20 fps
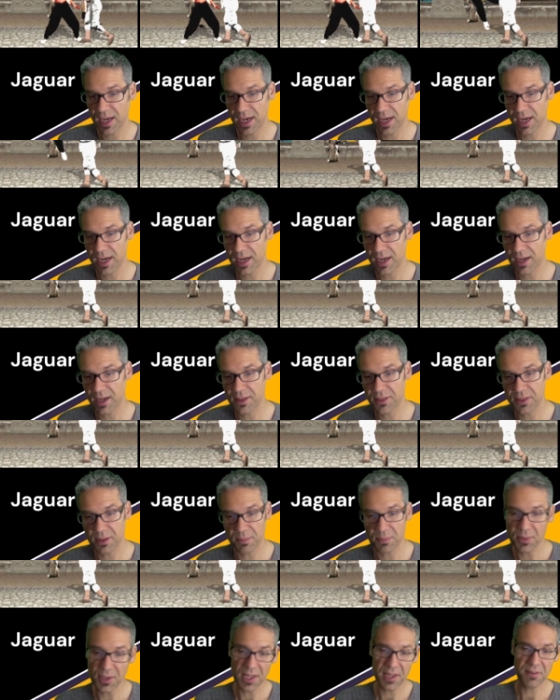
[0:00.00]
the
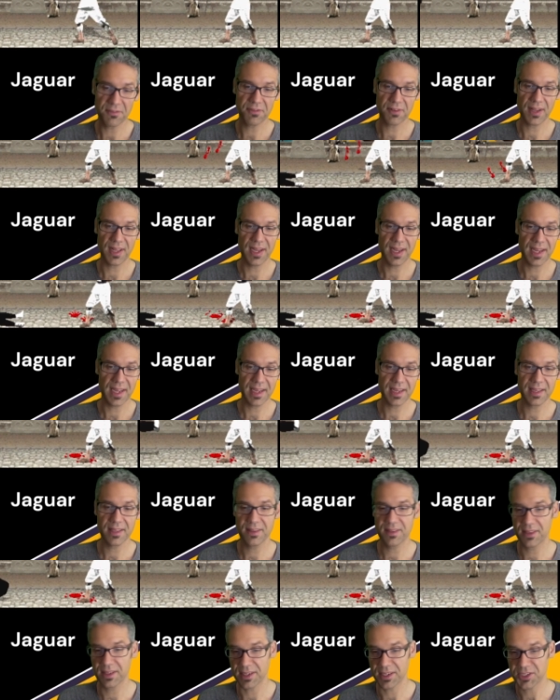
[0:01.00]
blood
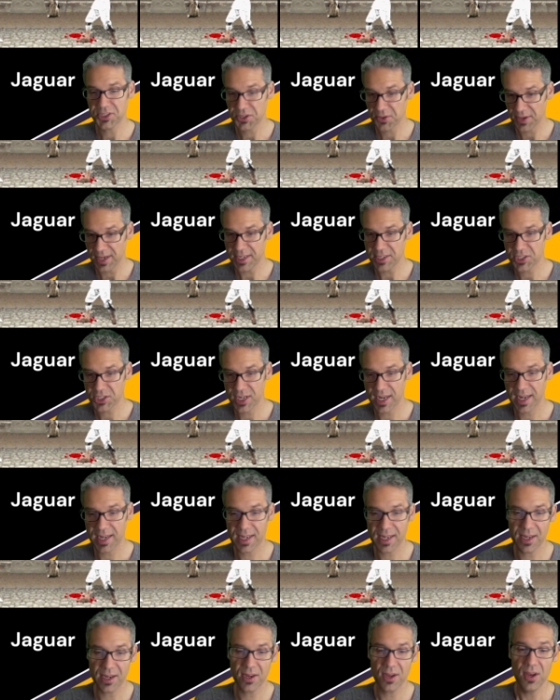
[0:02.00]
flying, the screen
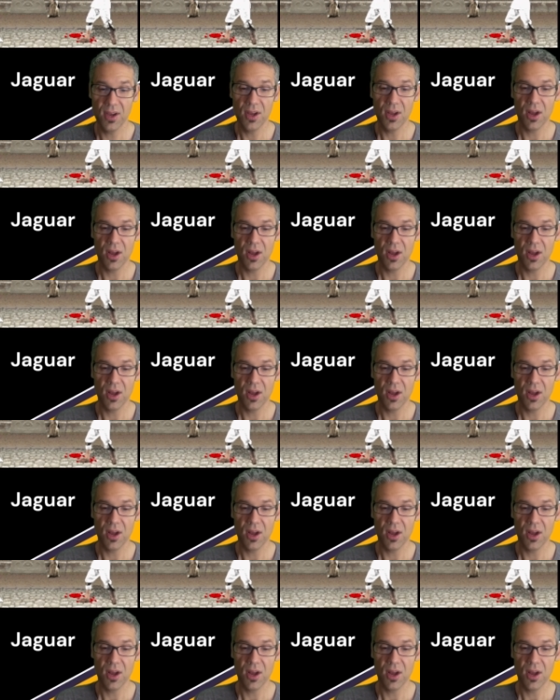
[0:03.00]
shaking,